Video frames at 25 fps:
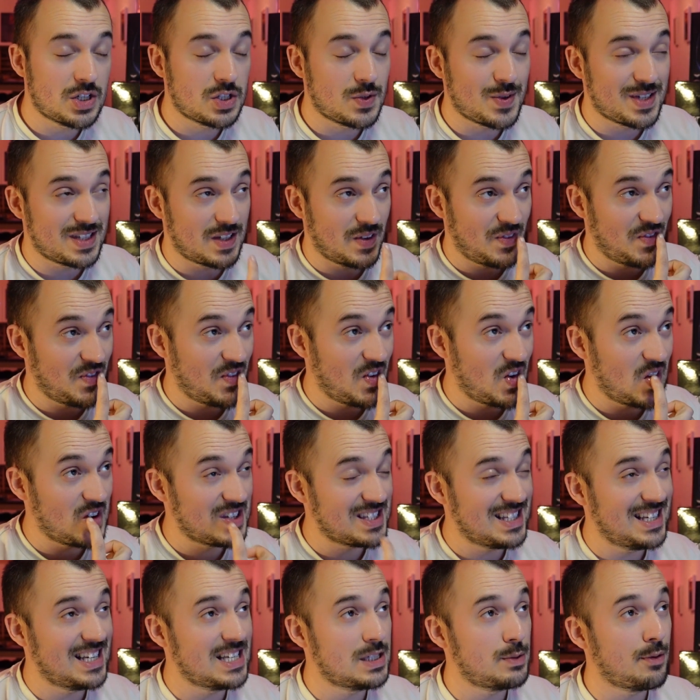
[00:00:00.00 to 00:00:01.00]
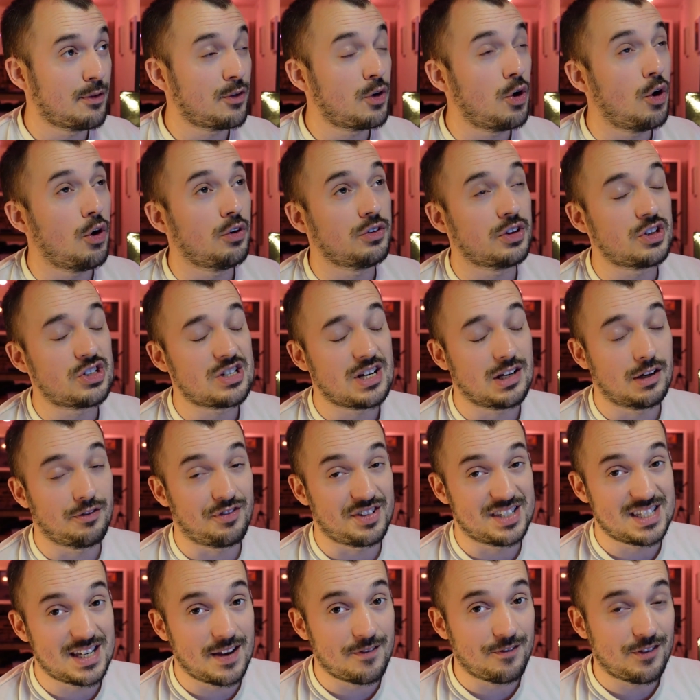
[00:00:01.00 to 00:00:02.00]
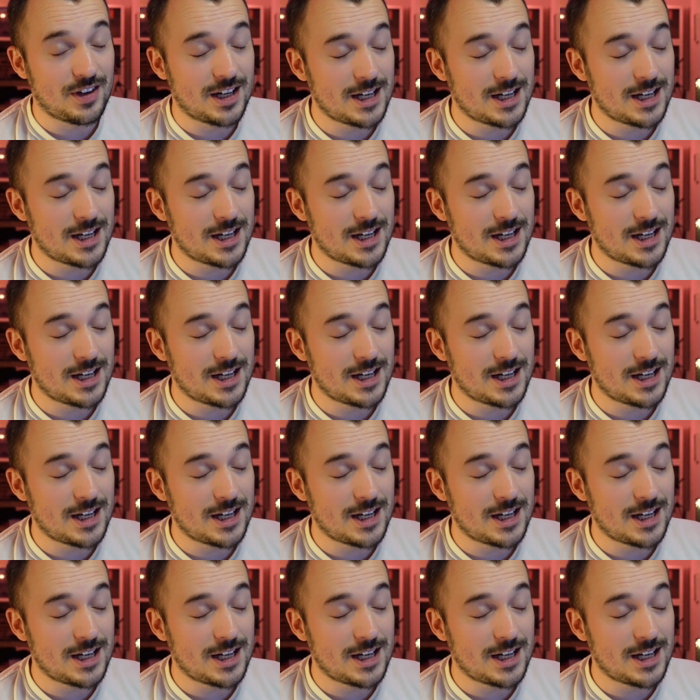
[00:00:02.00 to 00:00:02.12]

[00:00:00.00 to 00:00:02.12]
So it's the first list we've got on the channel for 10th